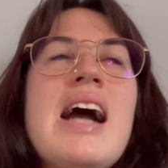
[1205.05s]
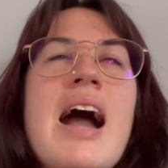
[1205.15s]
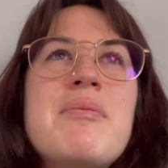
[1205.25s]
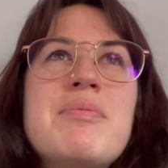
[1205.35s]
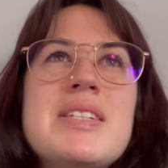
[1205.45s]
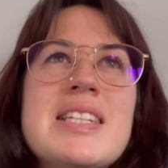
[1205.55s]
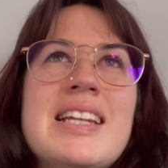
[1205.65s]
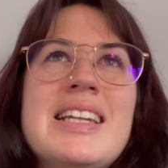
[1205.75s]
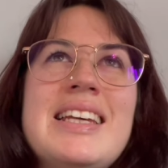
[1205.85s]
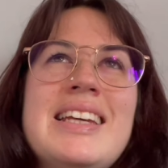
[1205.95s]
I'm
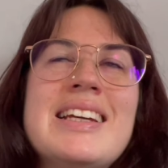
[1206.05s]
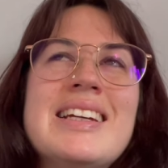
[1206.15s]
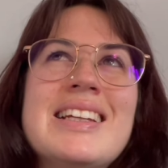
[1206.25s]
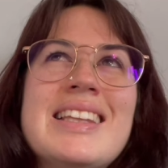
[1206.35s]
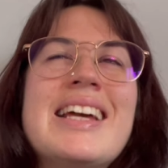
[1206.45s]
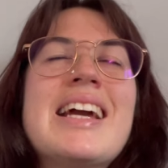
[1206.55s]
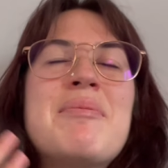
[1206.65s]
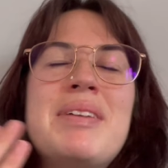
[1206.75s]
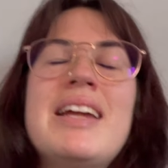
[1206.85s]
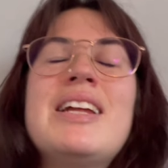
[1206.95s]
suddenly, like, I'm
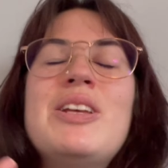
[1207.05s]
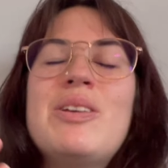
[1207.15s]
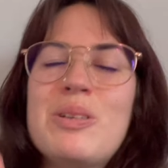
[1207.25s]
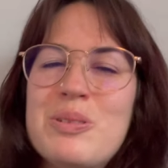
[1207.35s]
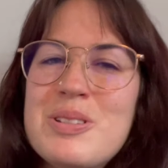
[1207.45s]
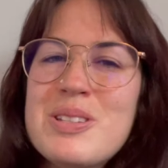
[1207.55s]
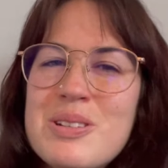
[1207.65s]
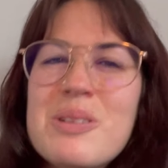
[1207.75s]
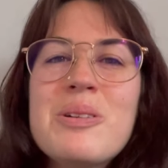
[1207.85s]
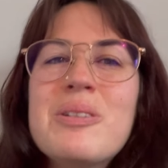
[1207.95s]
getting used
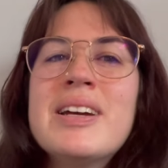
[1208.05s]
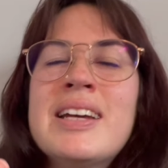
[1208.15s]
to